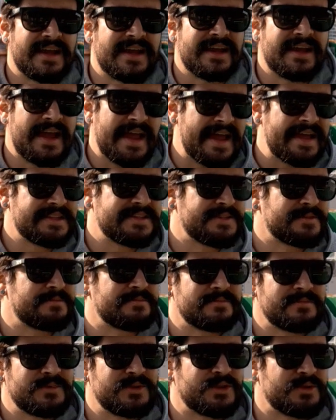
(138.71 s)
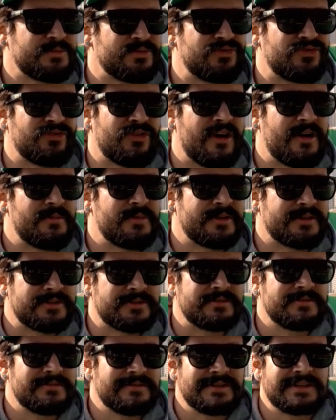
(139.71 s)
I, I, had some some drama
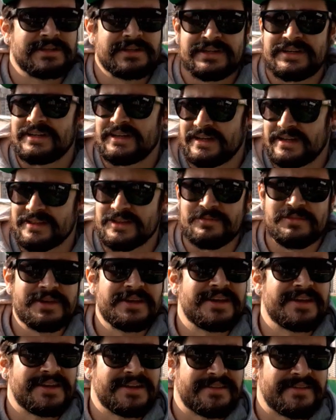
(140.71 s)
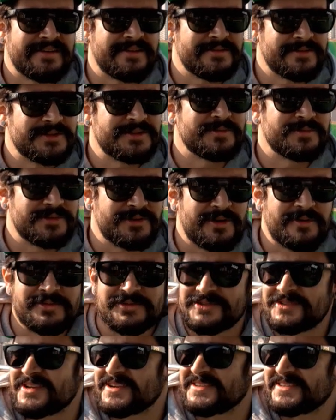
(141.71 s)
in the beginning there. There was some
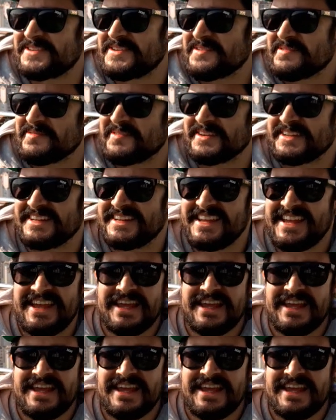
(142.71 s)
troubles there too, but